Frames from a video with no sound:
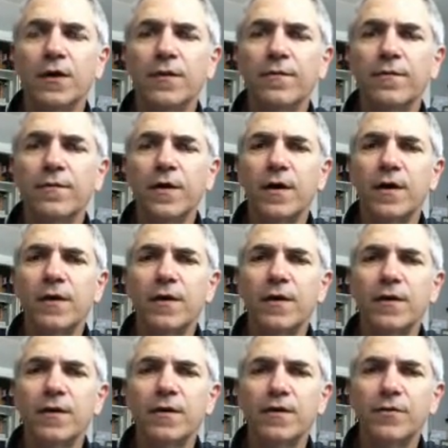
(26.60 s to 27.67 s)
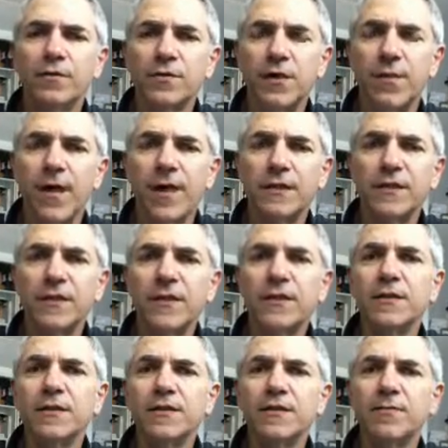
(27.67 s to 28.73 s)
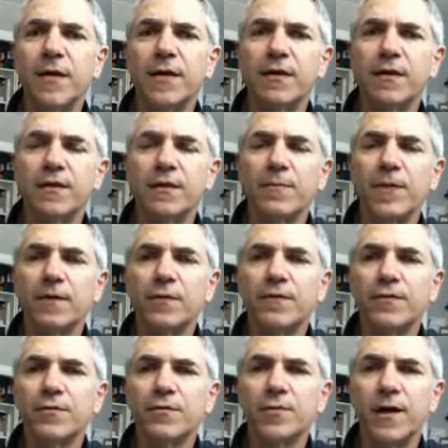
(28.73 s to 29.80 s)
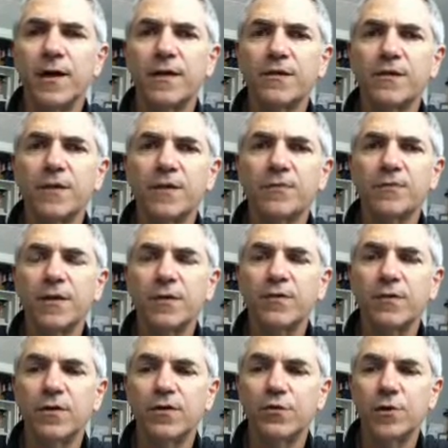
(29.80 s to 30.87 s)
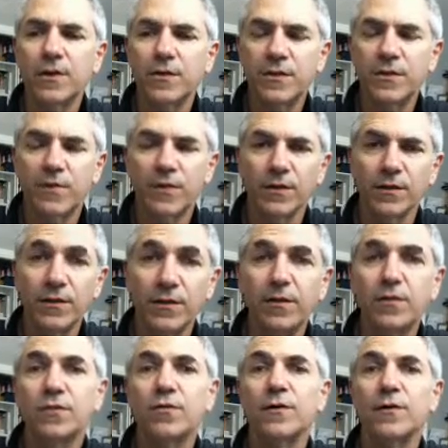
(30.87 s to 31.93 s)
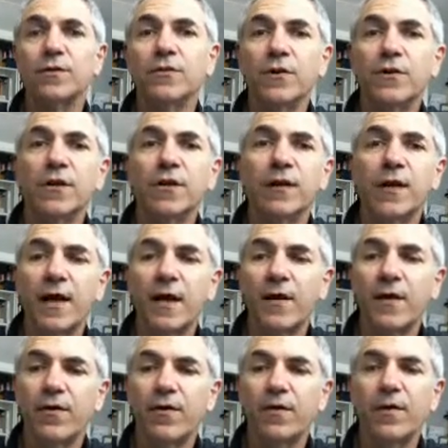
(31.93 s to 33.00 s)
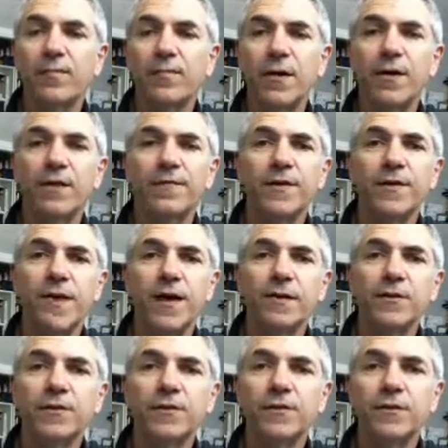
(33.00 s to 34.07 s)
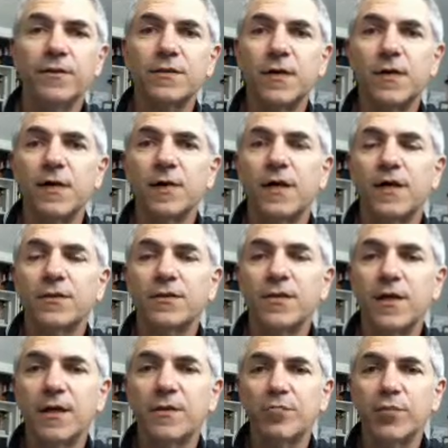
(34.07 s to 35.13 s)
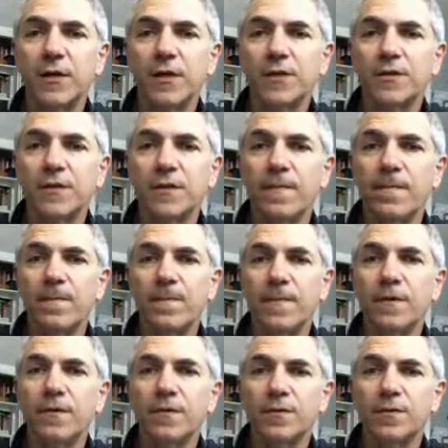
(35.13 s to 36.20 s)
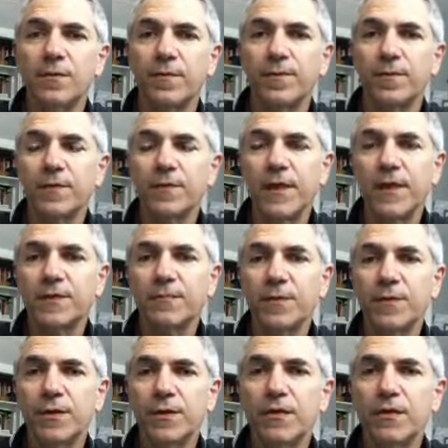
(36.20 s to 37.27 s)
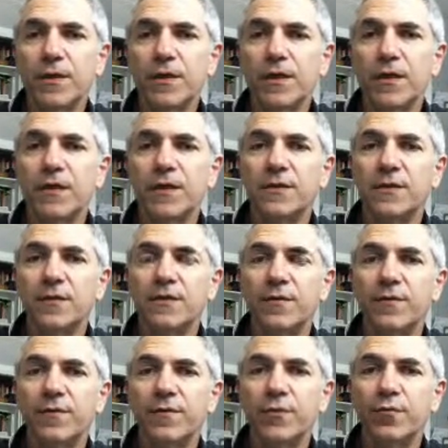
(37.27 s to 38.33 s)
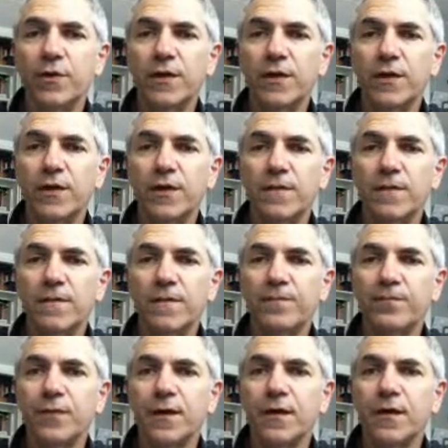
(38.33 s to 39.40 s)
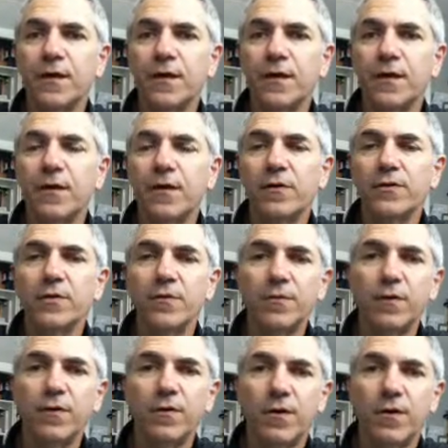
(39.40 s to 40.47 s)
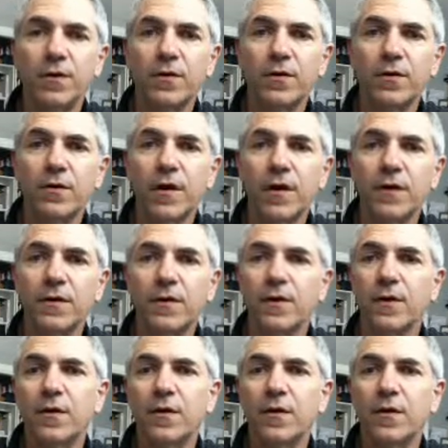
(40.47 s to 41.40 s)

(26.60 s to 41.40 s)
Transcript: give you some ideas about different strategies, but you can read some of the literature and look at how comparative analysis has taken place in some of your textbooks, in some of the readings. And I also put an article I